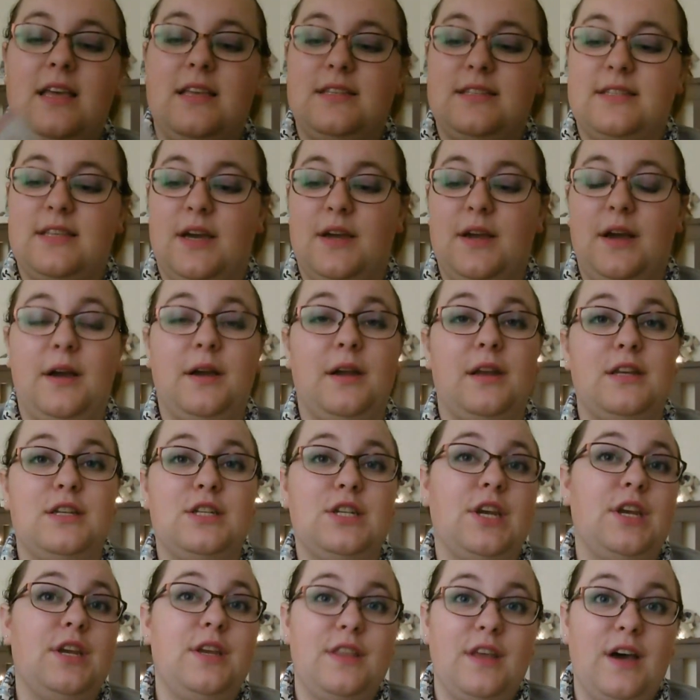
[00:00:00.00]
So I'm going to
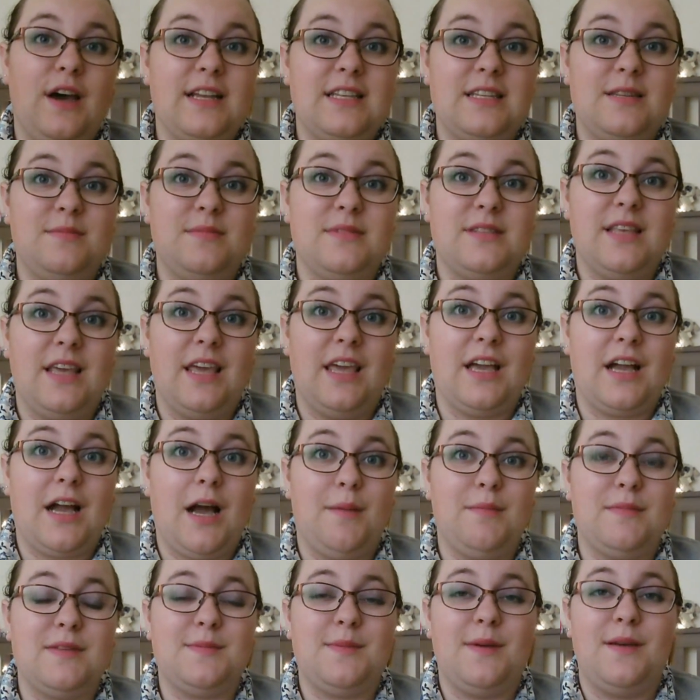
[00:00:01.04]
show you the items that it
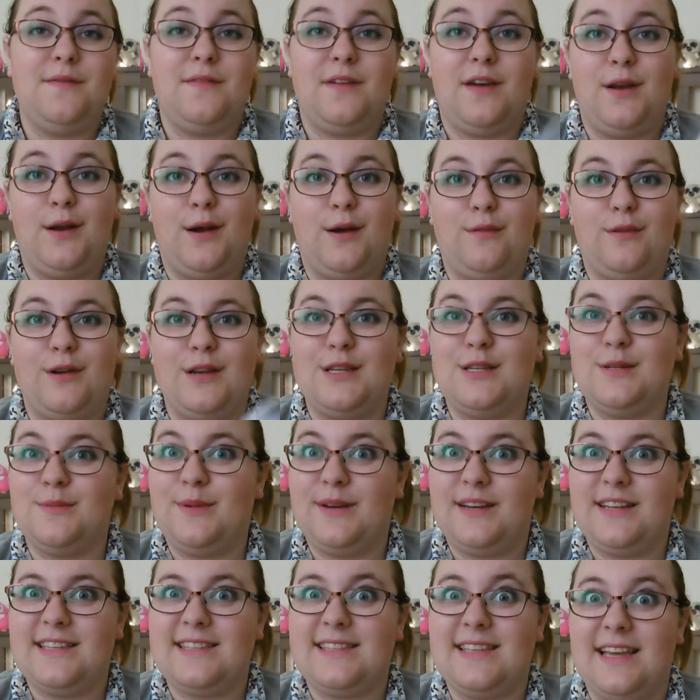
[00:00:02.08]
comes with, and I'll read you
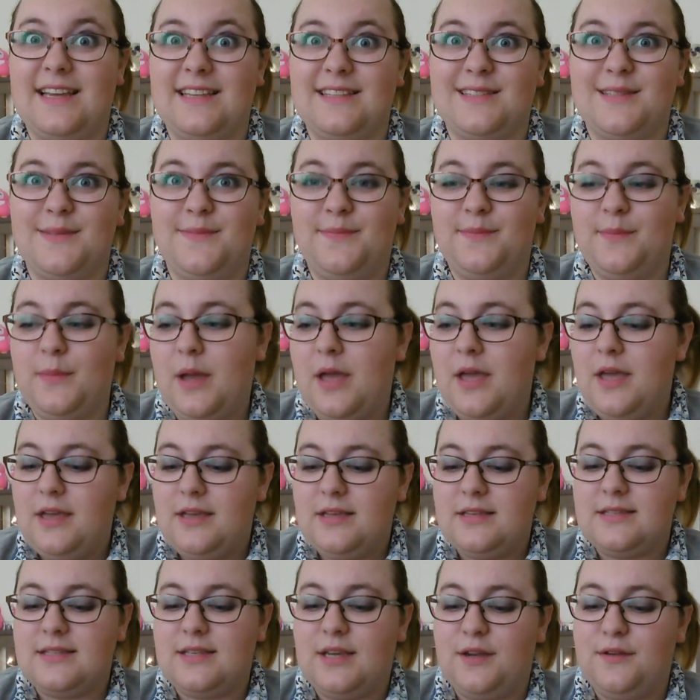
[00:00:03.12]
what it says.
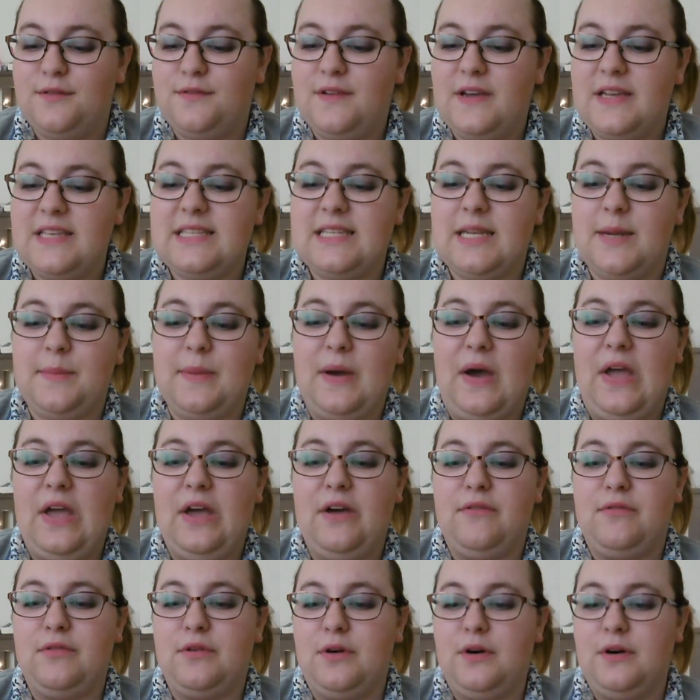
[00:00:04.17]
So first up, I
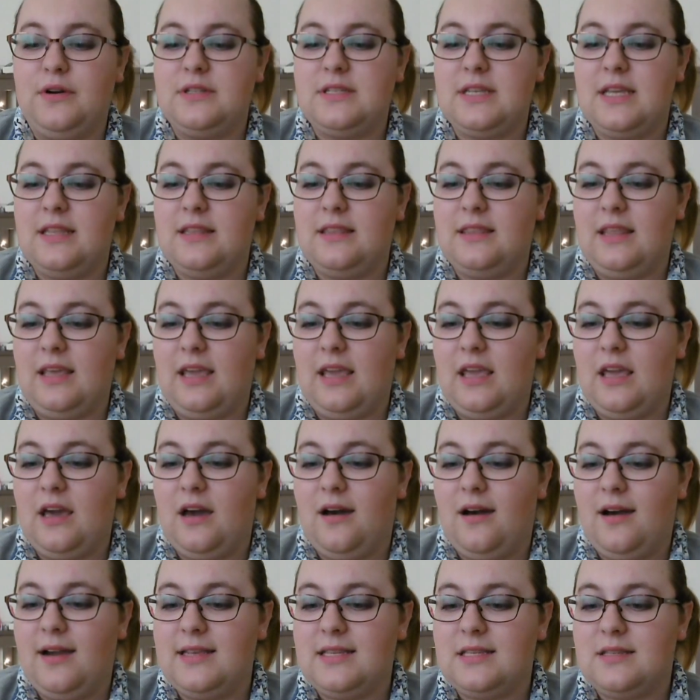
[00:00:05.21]
have got the
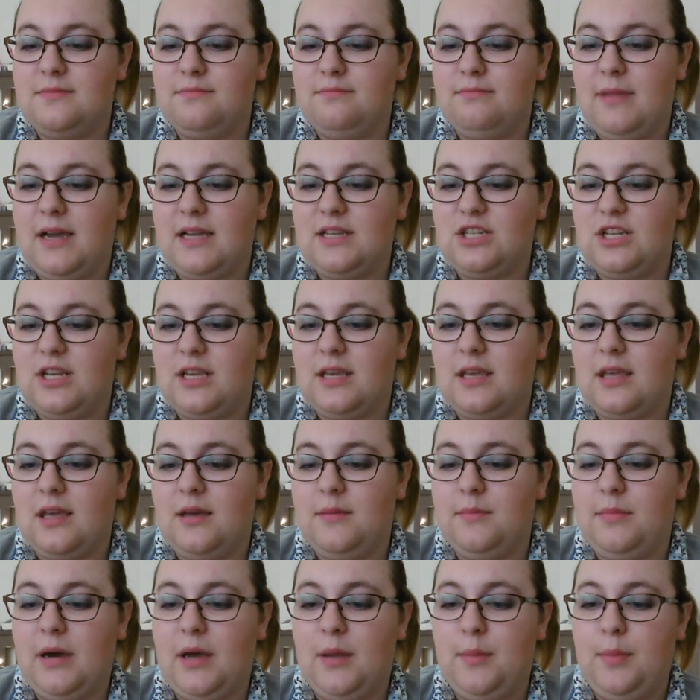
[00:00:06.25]
Ice Magic
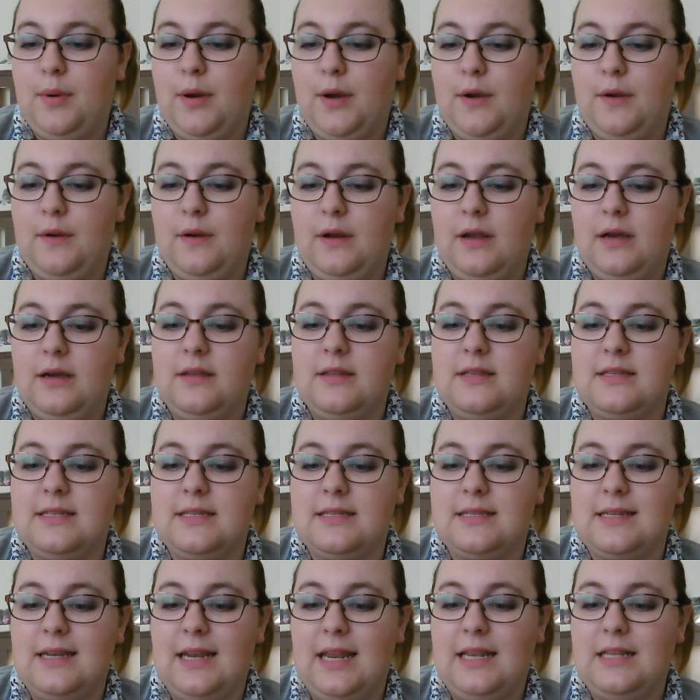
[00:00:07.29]
Bipolar. This
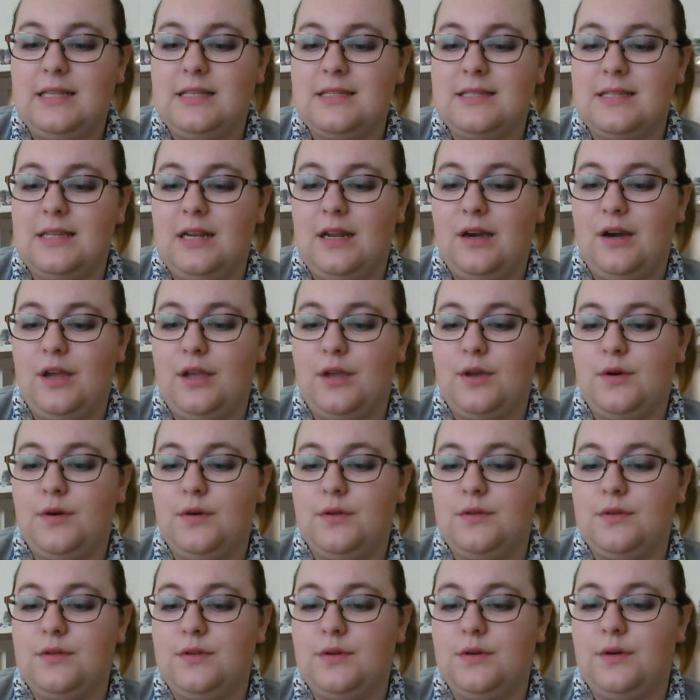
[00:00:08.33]
is an instant eye
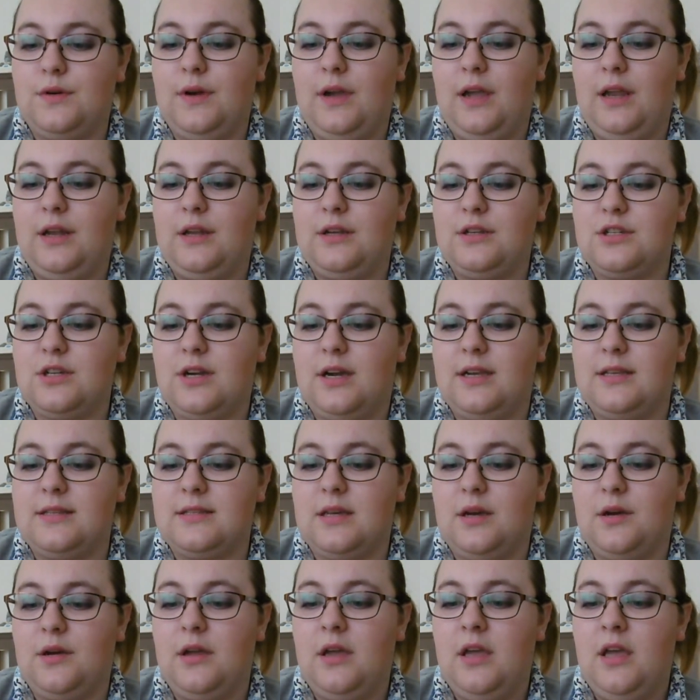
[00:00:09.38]
contour
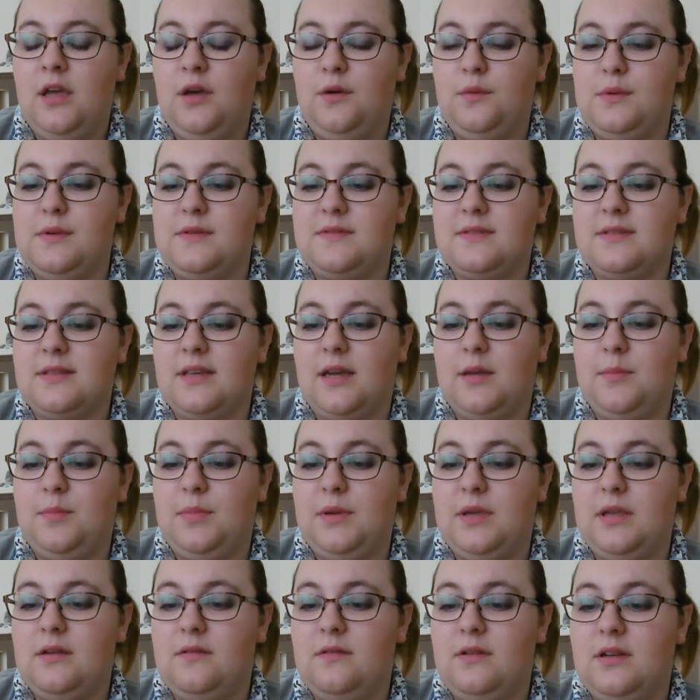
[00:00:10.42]
energizer with
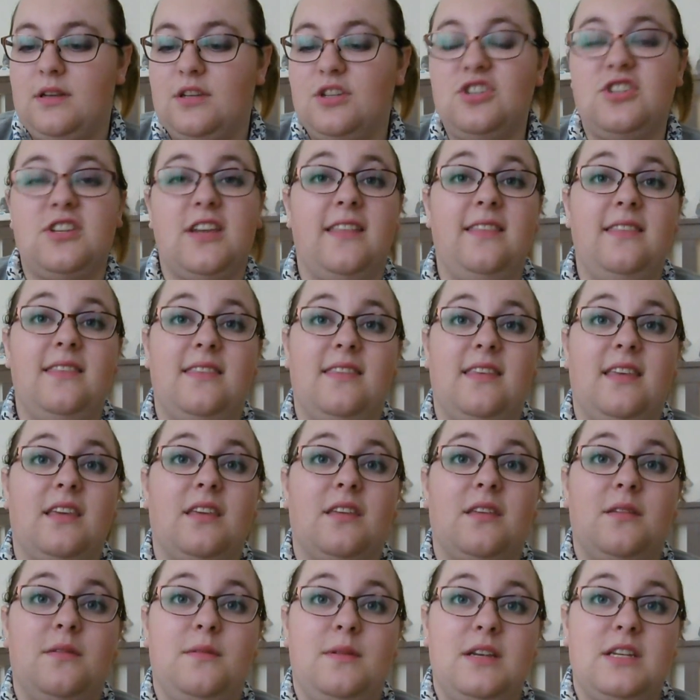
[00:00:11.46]
Siberian
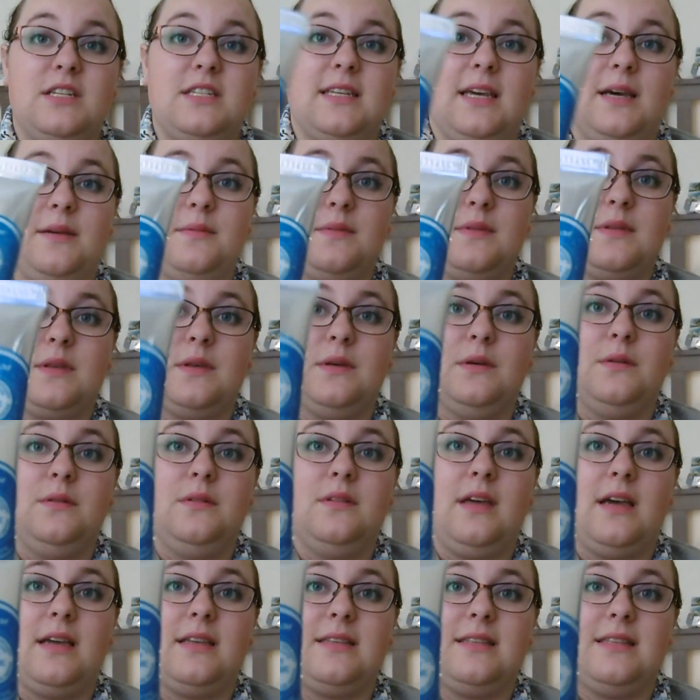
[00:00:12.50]
ginseng, which sounds cool.
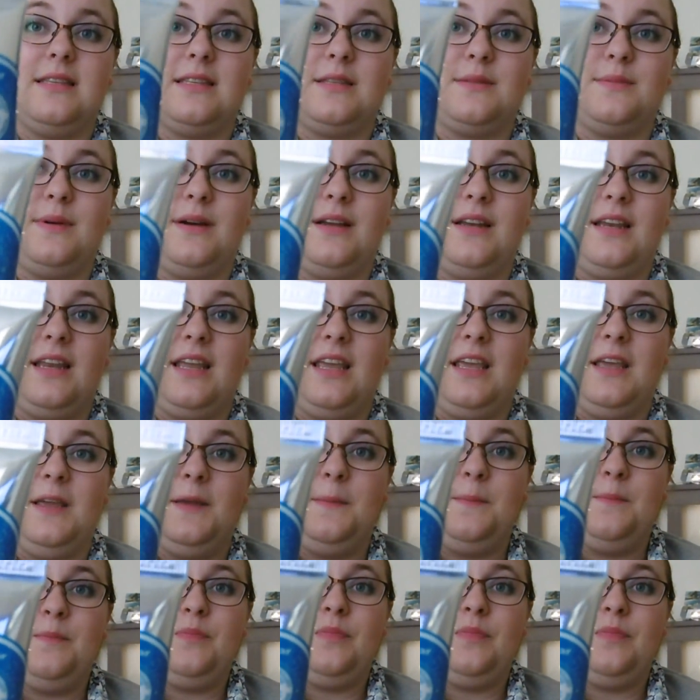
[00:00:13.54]
That's this one here.